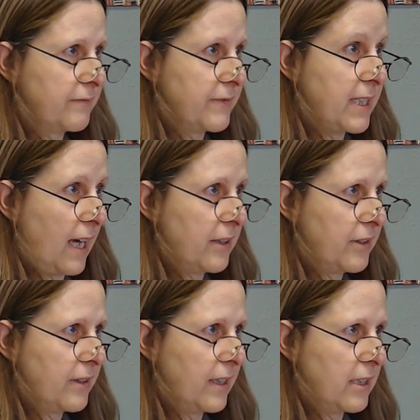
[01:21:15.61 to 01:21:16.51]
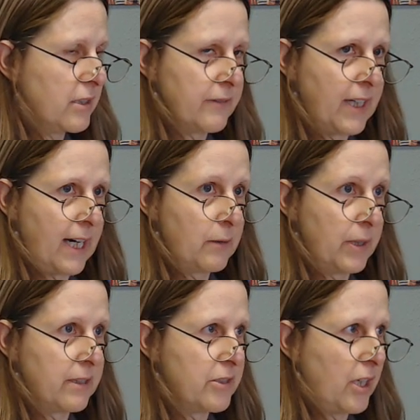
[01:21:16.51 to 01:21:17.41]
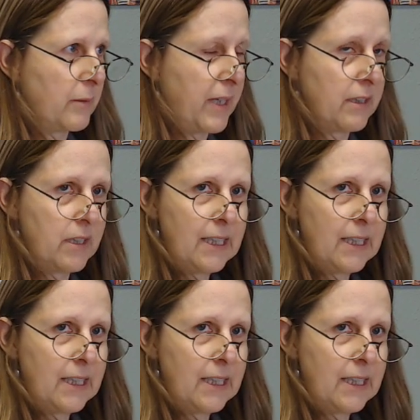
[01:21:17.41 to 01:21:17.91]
death, the angel of God, went and struck him down.